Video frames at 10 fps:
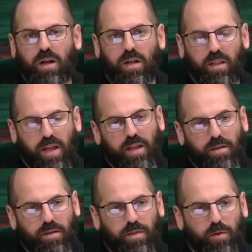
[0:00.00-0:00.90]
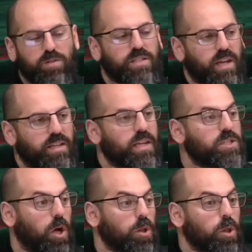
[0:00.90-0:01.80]
like those techniques
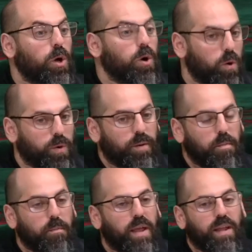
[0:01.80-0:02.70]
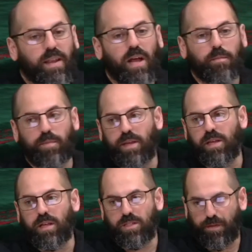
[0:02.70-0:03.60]
alone may not
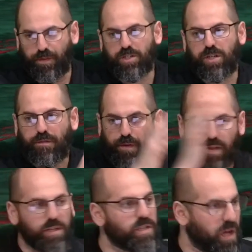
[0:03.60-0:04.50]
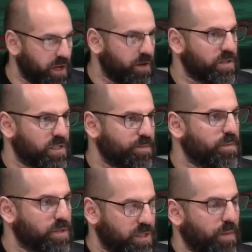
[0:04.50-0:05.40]
be sufficient for the entire
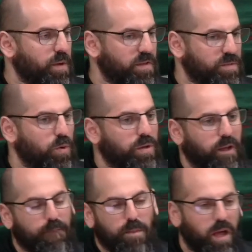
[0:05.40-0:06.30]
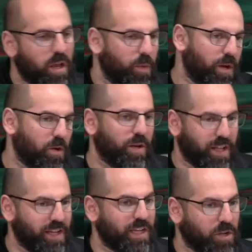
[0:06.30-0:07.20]
stopping of smoking. I don't want to go on
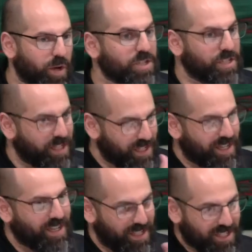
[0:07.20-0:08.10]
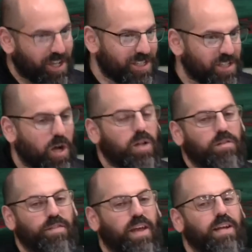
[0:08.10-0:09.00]
like a digression and discuss all
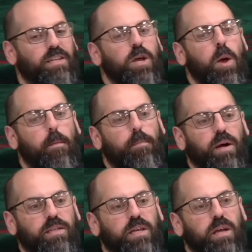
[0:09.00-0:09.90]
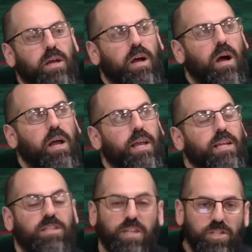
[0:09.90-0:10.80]
of that. But in
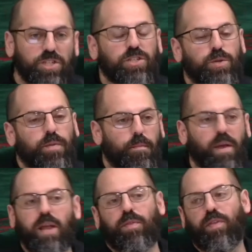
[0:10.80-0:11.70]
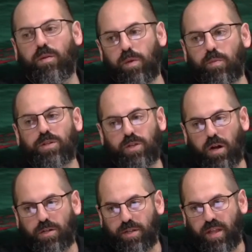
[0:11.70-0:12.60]
addition to the main thing we would
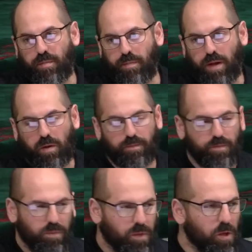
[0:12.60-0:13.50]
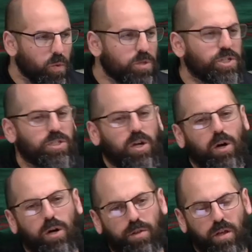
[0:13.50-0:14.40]
talk to them about, which is
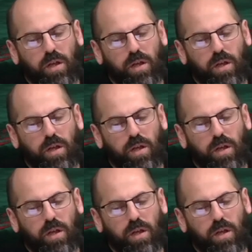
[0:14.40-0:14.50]
called